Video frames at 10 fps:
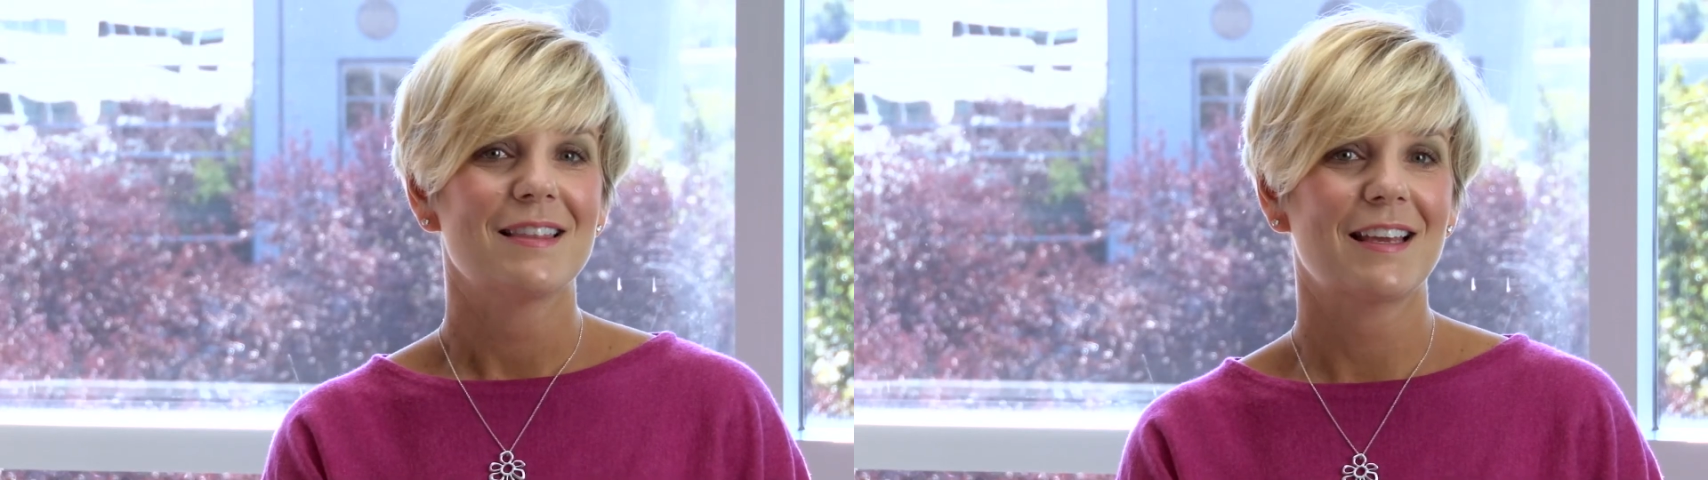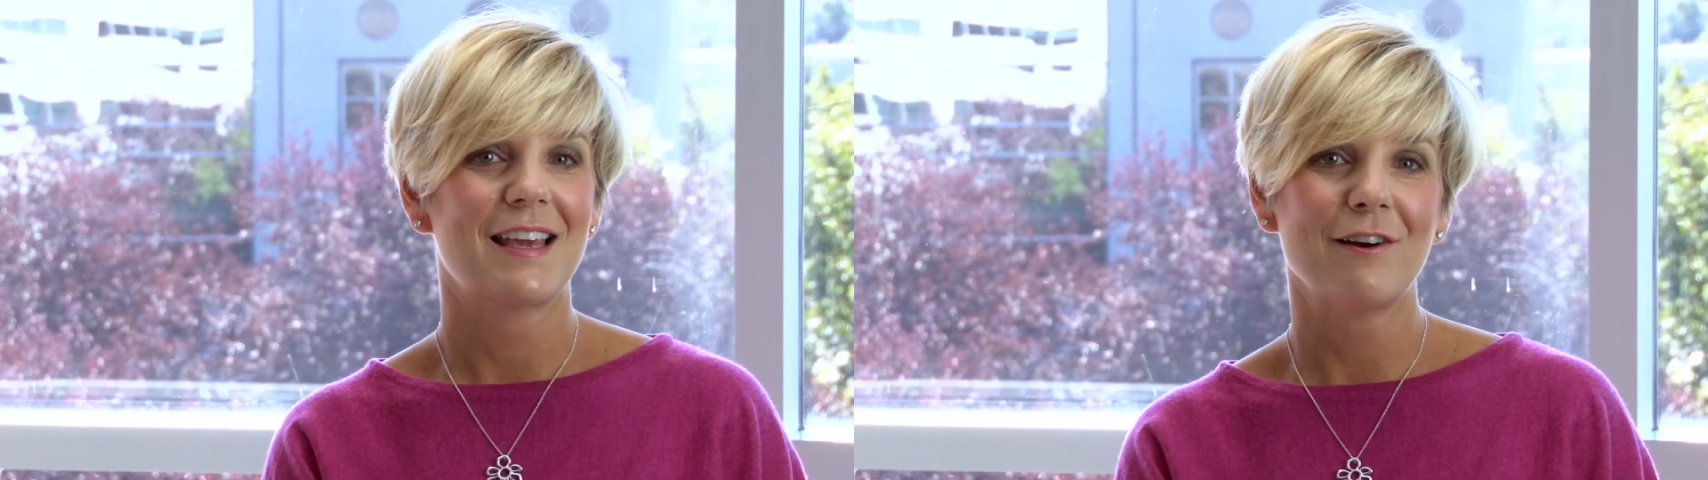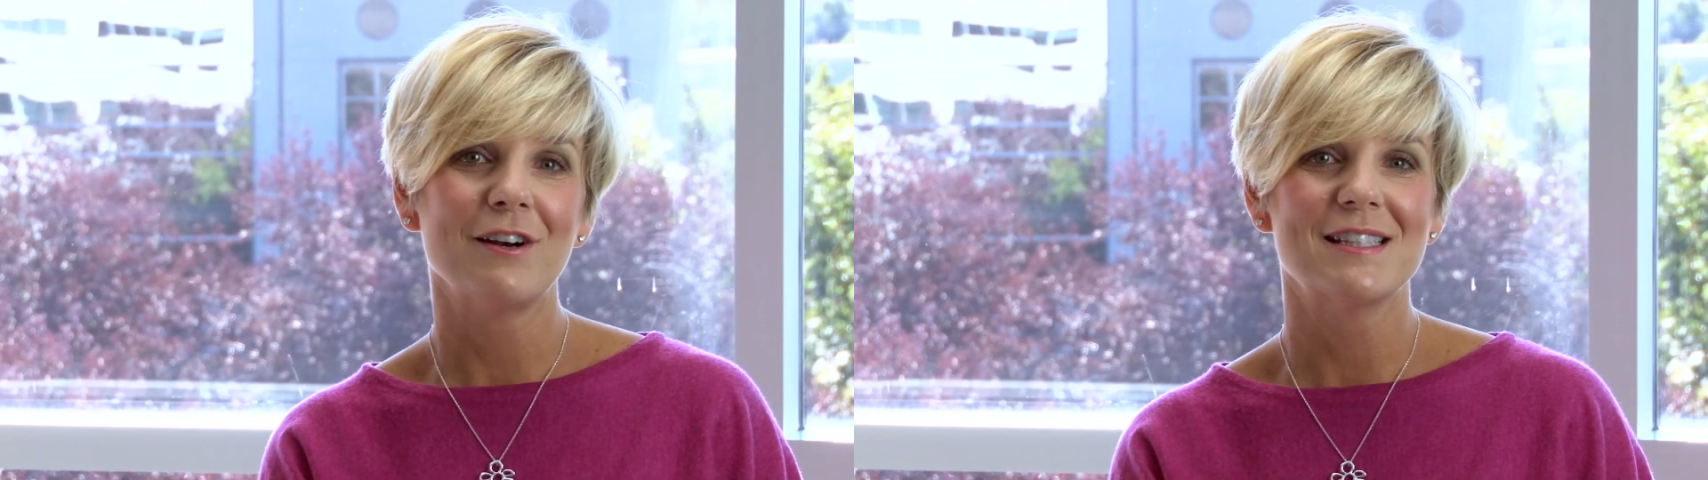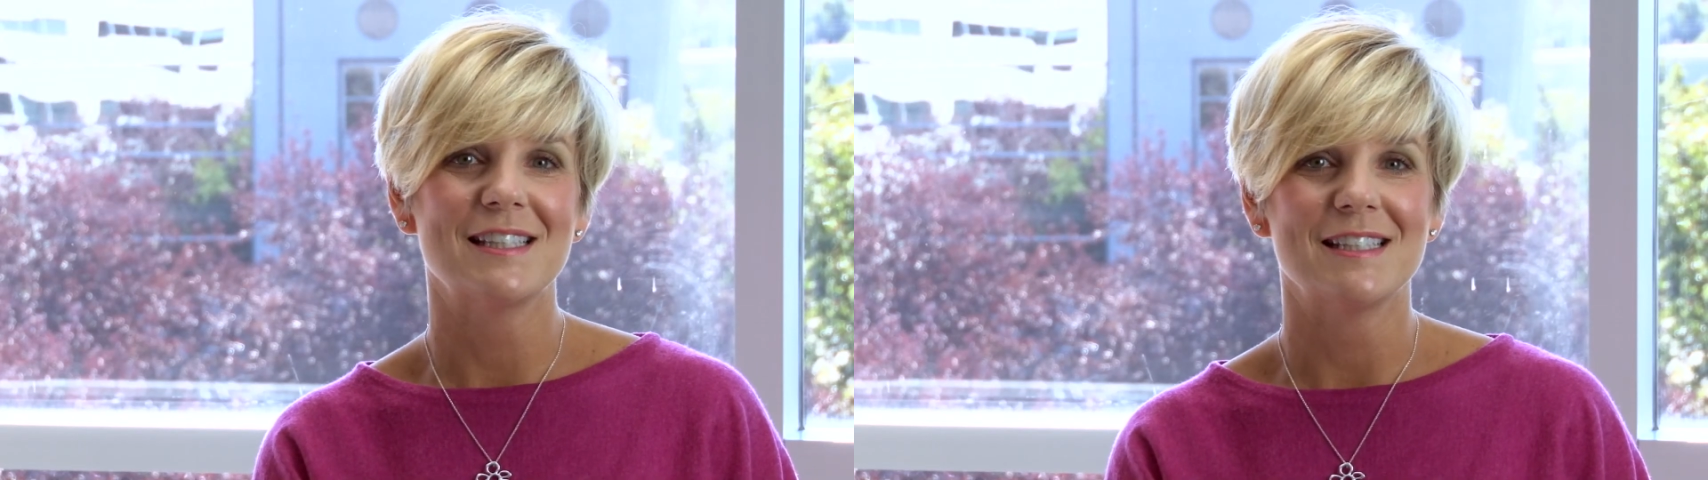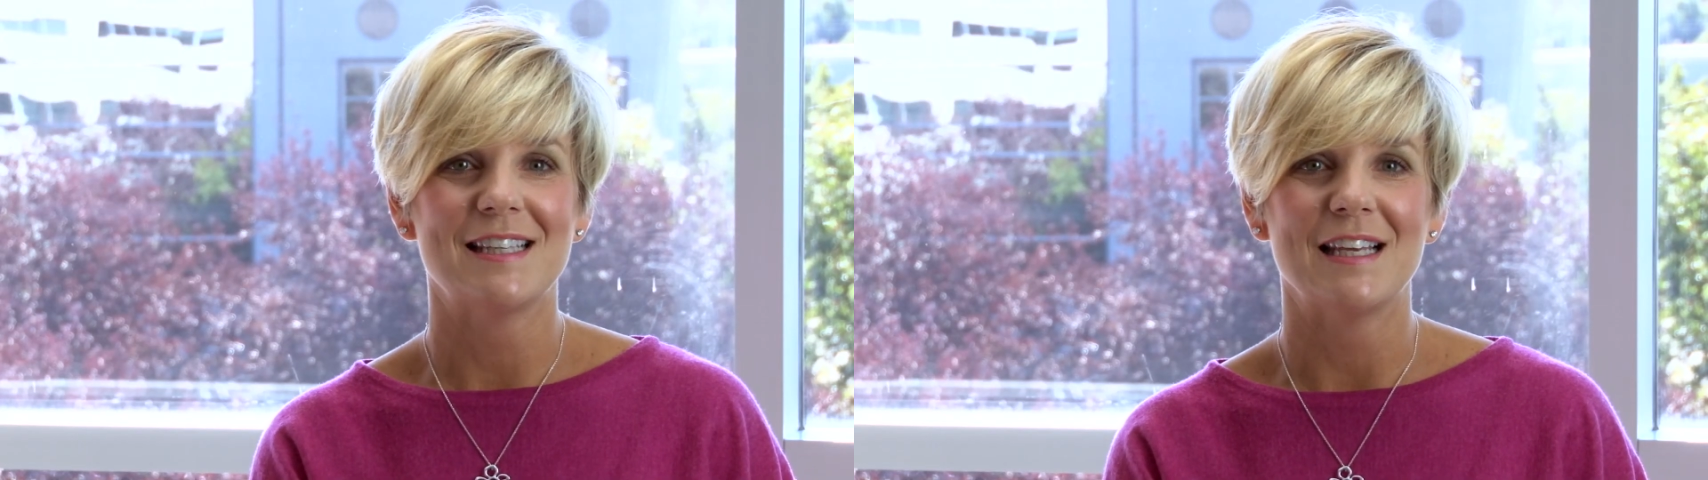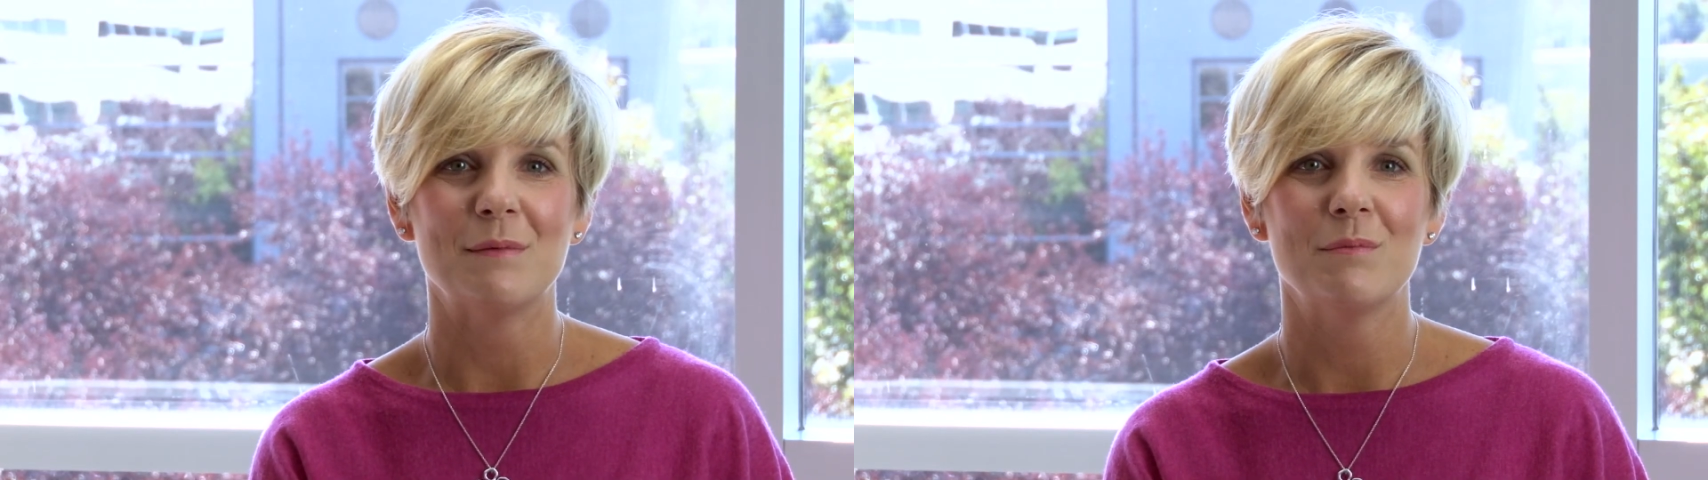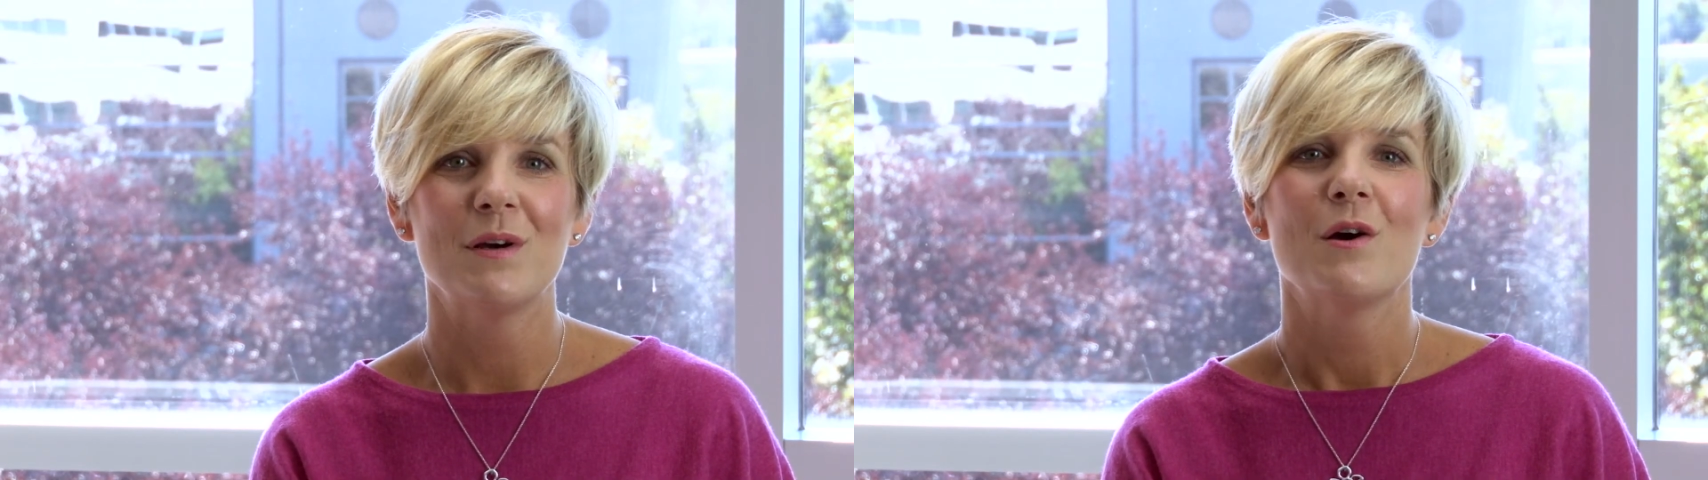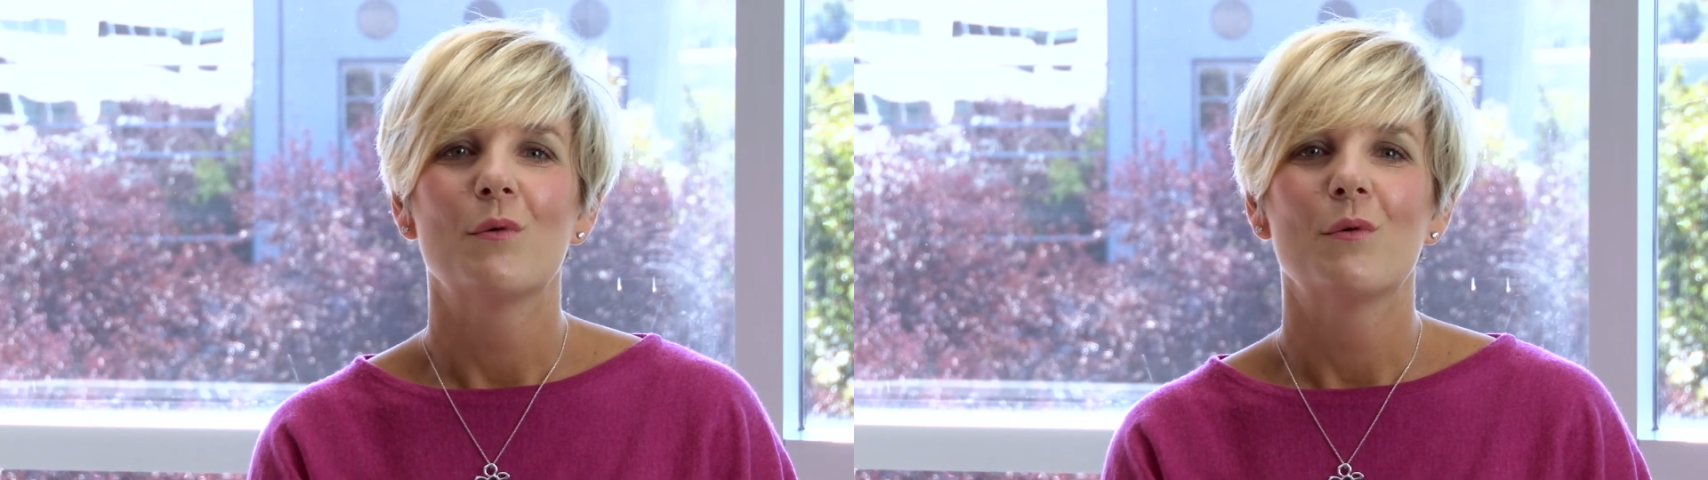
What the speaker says: The Garretson team